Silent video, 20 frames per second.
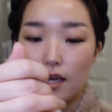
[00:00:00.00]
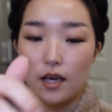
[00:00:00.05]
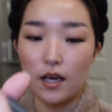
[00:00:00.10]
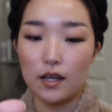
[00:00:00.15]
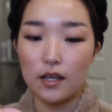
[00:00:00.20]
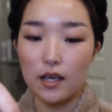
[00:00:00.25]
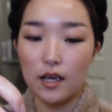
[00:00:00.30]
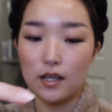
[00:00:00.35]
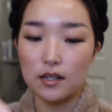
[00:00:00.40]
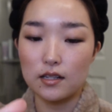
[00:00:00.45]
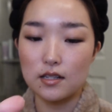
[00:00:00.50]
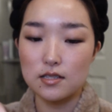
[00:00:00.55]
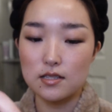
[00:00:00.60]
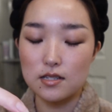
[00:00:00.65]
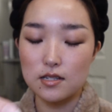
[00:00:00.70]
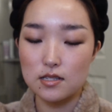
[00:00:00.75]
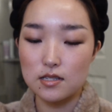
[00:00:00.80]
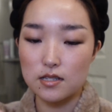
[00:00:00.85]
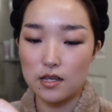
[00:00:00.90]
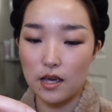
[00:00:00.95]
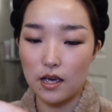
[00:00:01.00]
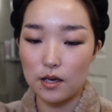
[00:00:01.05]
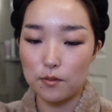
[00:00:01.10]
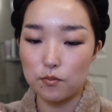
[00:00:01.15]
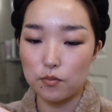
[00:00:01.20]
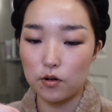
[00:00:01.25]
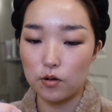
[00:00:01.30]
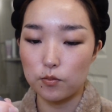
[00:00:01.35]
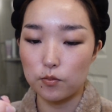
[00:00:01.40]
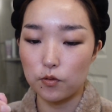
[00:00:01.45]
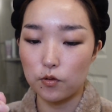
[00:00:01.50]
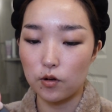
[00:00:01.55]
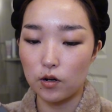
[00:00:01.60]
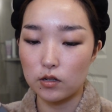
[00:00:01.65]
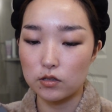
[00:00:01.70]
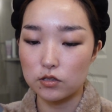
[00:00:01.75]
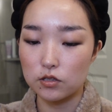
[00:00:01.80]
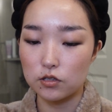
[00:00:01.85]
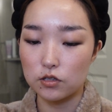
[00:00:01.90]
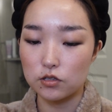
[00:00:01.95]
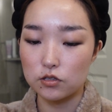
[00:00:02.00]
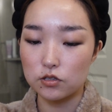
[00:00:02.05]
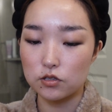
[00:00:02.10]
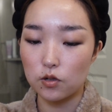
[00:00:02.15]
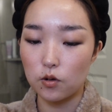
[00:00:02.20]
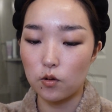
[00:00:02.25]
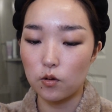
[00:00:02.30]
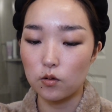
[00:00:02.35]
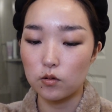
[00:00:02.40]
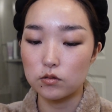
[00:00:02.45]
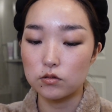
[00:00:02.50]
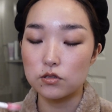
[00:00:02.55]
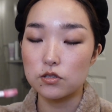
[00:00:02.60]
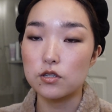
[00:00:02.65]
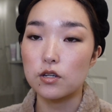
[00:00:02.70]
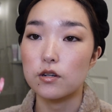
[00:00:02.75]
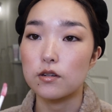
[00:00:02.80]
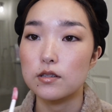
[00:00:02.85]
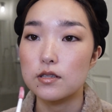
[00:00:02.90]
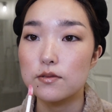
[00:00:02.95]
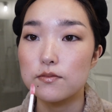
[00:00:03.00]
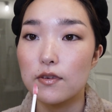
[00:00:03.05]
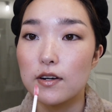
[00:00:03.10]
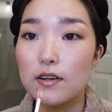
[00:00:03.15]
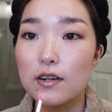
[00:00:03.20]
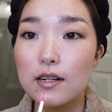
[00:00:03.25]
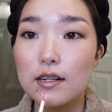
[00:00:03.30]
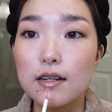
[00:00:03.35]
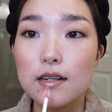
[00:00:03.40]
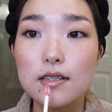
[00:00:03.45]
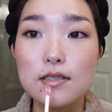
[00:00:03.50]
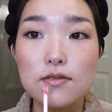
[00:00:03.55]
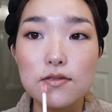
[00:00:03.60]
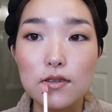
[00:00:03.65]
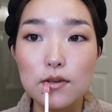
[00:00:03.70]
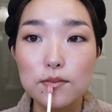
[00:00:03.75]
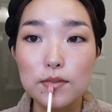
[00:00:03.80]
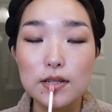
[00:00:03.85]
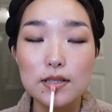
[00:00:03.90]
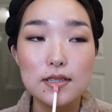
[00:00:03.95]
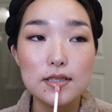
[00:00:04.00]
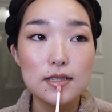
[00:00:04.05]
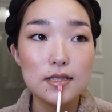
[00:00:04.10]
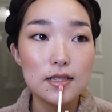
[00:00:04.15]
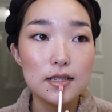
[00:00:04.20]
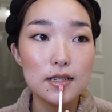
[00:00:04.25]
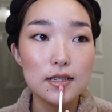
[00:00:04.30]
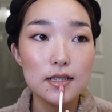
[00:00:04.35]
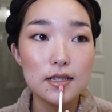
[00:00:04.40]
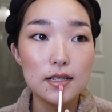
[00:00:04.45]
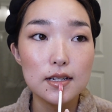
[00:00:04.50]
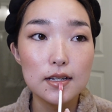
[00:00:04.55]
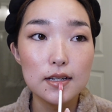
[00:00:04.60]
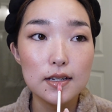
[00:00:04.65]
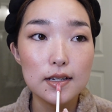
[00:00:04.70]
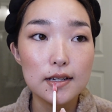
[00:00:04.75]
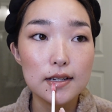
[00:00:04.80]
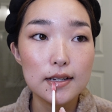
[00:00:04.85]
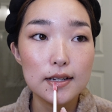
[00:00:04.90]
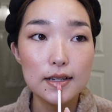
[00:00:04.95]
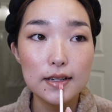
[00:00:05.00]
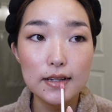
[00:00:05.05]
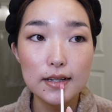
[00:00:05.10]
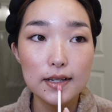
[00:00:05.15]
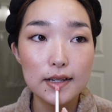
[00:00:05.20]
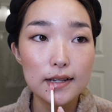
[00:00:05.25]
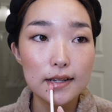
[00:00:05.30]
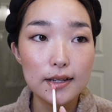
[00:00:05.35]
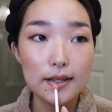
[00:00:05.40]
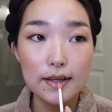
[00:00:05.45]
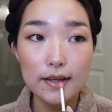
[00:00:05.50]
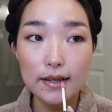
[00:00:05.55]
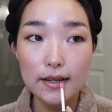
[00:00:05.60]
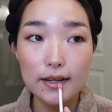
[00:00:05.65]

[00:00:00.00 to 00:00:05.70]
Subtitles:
Again, this is a purple undertone, so it's very nice for my skin. Very